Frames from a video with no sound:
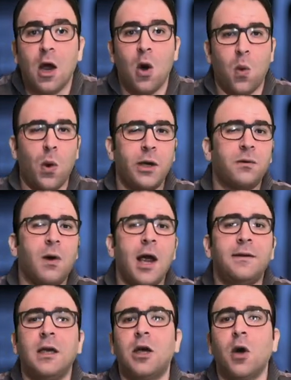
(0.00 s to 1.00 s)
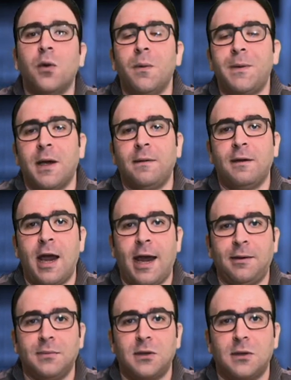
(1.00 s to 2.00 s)
when writing European
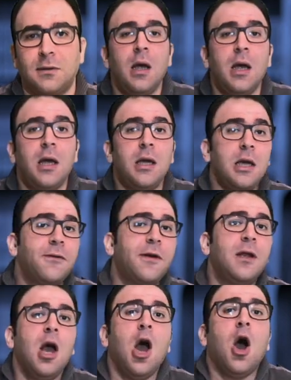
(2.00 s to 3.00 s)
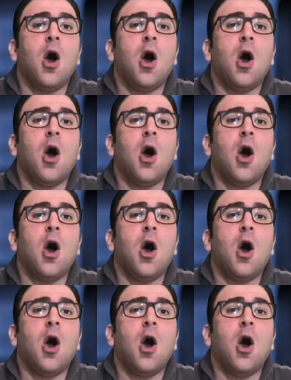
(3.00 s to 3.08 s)
names. Even